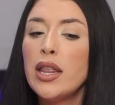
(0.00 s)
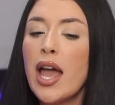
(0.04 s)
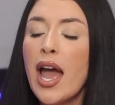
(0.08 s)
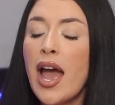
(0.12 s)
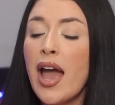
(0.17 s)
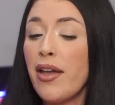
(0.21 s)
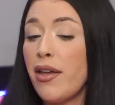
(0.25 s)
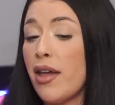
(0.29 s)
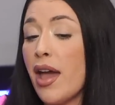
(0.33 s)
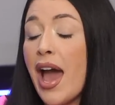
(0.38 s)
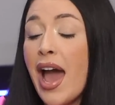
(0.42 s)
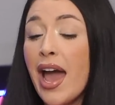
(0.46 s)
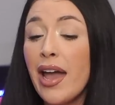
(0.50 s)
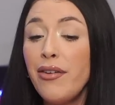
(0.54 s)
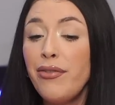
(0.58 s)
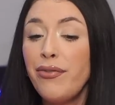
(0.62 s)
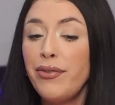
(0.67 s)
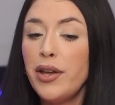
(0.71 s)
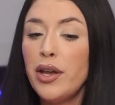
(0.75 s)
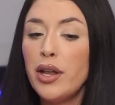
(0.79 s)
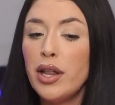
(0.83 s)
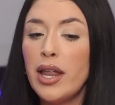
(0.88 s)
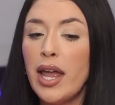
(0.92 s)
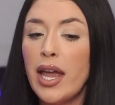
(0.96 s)
I, I
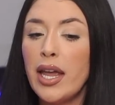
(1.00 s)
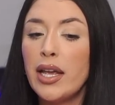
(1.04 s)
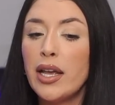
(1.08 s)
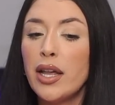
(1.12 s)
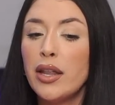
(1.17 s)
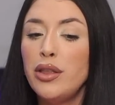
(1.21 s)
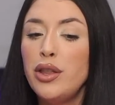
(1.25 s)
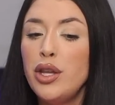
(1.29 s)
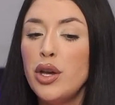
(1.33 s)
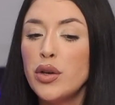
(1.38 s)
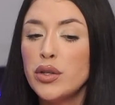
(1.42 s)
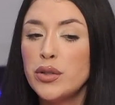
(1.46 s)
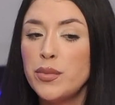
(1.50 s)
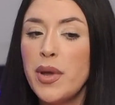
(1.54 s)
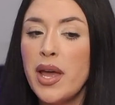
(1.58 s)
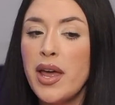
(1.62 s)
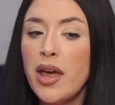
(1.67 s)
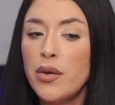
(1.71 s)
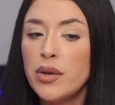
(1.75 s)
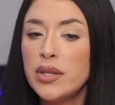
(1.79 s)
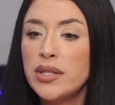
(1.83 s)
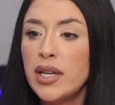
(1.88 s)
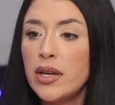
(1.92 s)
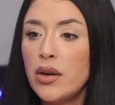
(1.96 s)
feel like Dios me
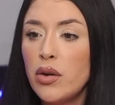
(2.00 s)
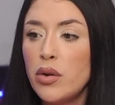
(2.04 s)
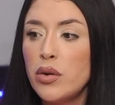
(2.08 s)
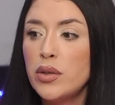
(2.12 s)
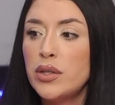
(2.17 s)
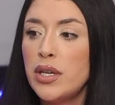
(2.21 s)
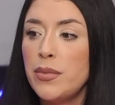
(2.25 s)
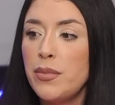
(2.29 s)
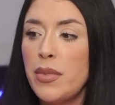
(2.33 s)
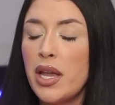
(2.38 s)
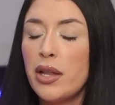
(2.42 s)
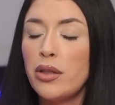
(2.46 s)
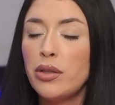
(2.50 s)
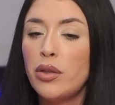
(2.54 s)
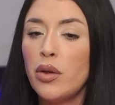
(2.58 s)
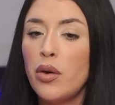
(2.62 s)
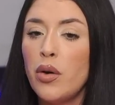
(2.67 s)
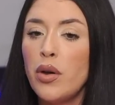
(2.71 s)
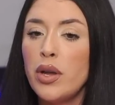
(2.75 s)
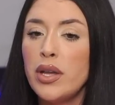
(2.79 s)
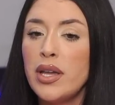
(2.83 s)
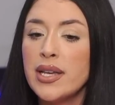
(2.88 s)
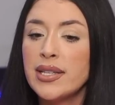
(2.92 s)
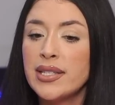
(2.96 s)
ha dado este
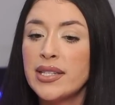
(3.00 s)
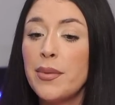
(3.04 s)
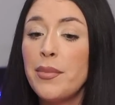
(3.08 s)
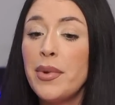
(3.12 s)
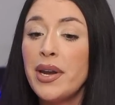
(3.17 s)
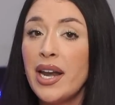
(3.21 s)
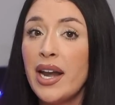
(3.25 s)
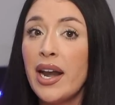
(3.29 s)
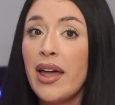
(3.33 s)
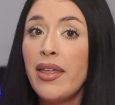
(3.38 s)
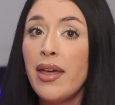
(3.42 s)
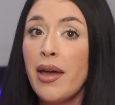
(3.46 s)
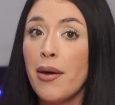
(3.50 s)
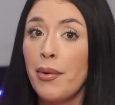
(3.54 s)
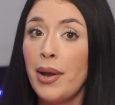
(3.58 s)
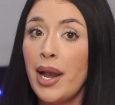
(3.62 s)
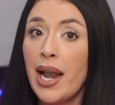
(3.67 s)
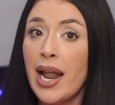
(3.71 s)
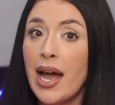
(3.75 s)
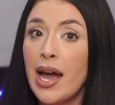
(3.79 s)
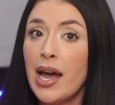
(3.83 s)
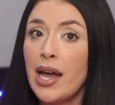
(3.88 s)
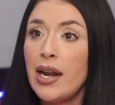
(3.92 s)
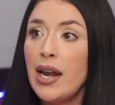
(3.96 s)
conocimiento y esta manera de
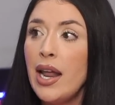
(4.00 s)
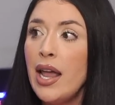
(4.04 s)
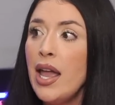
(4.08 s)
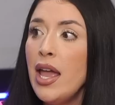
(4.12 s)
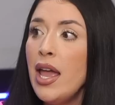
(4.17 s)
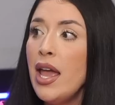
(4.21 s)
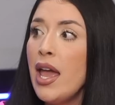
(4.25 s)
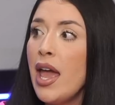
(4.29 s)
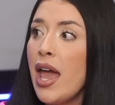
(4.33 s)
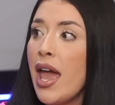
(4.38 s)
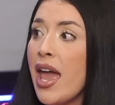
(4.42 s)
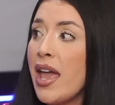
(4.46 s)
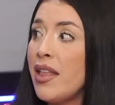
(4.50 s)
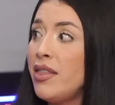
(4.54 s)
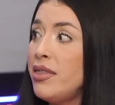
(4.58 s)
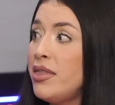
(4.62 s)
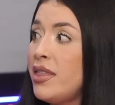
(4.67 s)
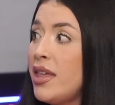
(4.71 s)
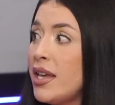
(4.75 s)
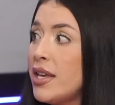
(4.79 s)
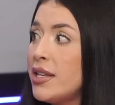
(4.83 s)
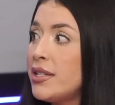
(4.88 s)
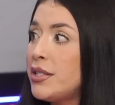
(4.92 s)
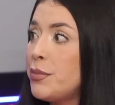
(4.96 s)
hablar
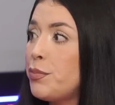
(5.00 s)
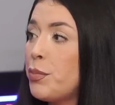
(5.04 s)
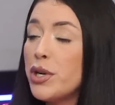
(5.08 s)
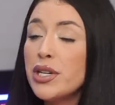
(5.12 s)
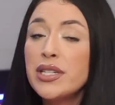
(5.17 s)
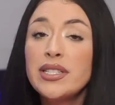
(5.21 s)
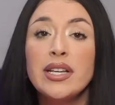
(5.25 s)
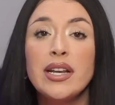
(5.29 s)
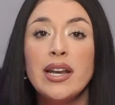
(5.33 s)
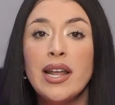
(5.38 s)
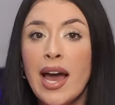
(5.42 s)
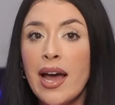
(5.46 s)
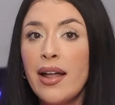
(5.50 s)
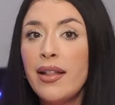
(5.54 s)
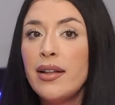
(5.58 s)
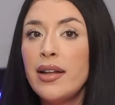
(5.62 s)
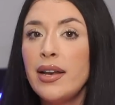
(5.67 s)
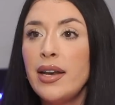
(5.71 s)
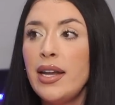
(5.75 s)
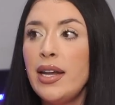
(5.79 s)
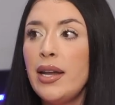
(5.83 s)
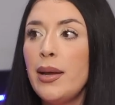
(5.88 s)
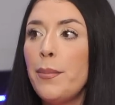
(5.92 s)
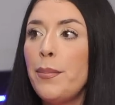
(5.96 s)
and this
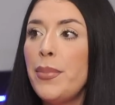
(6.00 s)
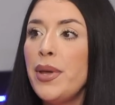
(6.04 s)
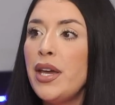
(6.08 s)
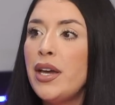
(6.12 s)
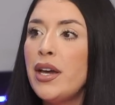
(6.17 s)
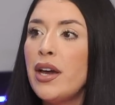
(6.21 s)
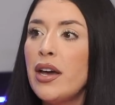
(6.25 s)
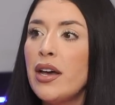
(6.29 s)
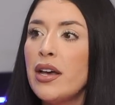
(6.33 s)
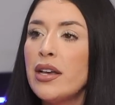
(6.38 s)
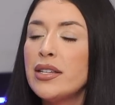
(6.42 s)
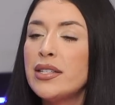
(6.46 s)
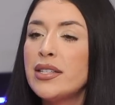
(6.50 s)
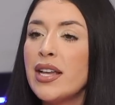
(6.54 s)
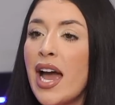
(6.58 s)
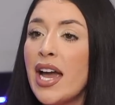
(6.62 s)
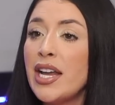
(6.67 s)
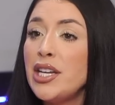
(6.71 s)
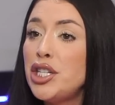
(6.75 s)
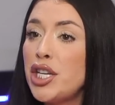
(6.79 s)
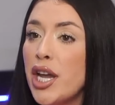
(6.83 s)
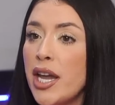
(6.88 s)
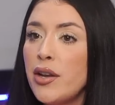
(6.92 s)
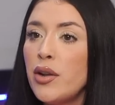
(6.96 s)
personality because
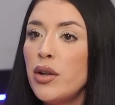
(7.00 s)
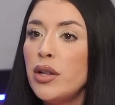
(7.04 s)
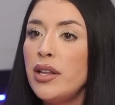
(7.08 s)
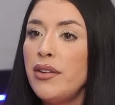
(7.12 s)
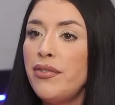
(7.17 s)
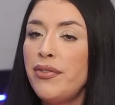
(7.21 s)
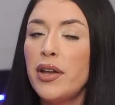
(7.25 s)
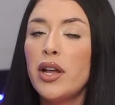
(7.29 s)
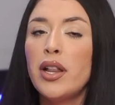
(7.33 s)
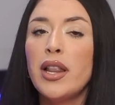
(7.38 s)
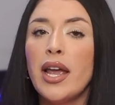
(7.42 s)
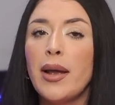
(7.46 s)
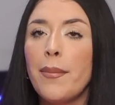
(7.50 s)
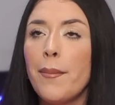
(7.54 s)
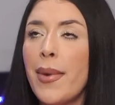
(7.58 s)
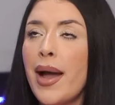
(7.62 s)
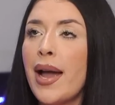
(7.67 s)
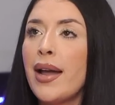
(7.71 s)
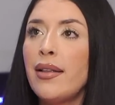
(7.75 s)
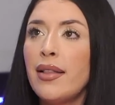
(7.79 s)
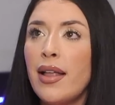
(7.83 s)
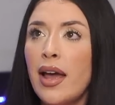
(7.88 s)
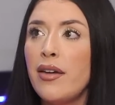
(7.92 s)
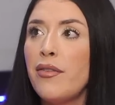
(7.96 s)
I genuinely feel like
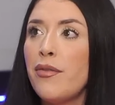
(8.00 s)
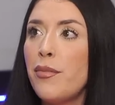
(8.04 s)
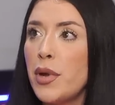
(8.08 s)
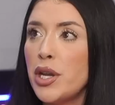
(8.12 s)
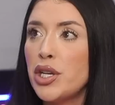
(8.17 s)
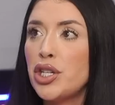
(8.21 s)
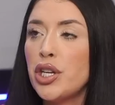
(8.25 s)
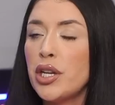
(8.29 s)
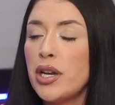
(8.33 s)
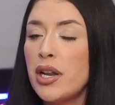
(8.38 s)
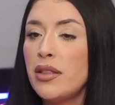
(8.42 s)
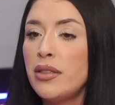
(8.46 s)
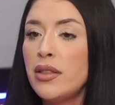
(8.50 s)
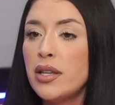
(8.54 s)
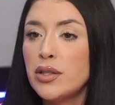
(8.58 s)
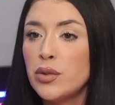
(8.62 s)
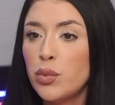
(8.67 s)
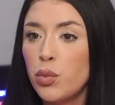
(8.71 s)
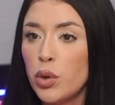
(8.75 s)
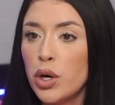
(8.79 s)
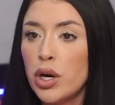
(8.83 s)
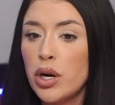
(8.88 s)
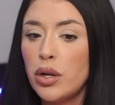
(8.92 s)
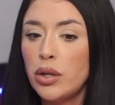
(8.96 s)
my life mission in
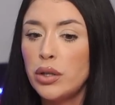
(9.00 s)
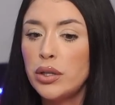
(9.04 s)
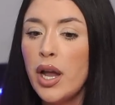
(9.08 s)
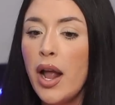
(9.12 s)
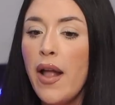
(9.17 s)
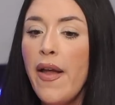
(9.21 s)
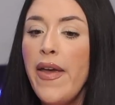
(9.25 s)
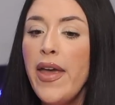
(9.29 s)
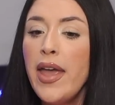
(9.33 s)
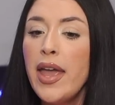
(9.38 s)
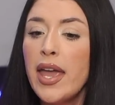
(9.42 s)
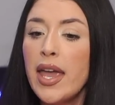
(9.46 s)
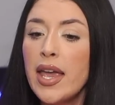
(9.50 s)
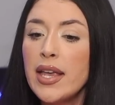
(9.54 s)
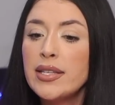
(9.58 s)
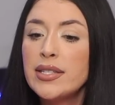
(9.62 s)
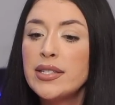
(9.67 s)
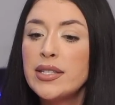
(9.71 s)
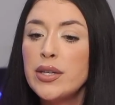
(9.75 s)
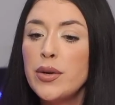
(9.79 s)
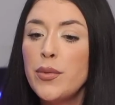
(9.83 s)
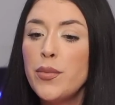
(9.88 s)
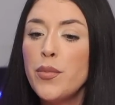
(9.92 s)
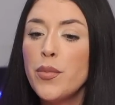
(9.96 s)
this world
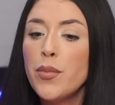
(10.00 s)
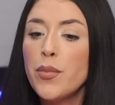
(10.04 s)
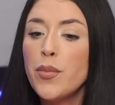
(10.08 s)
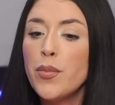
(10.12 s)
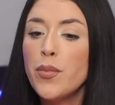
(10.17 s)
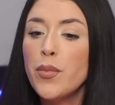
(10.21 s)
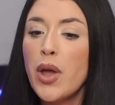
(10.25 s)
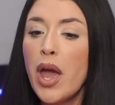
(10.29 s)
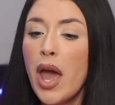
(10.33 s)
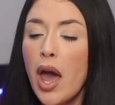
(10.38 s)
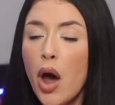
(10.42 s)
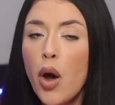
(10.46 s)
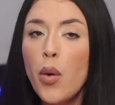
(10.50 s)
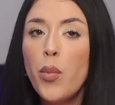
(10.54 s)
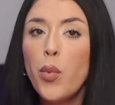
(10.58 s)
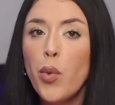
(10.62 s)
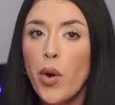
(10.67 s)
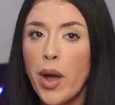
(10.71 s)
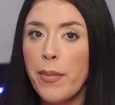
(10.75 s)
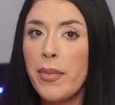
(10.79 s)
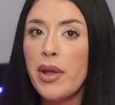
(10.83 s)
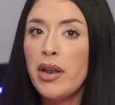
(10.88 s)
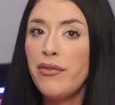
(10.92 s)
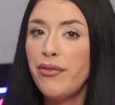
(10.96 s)
is to help
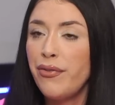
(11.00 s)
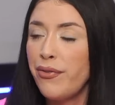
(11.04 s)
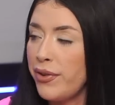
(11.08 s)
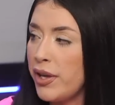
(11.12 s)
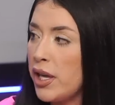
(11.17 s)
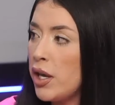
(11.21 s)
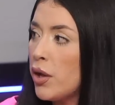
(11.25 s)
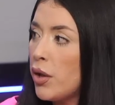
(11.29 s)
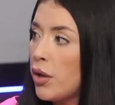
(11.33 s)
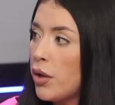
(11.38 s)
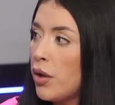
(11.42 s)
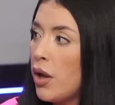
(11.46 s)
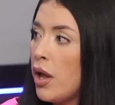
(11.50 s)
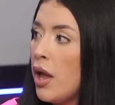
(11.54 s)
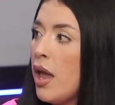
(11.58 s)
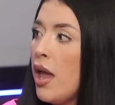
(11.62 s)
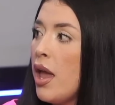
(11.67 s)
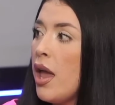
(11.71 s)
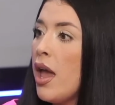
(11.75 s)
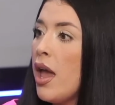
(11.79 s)
women feel. Yeah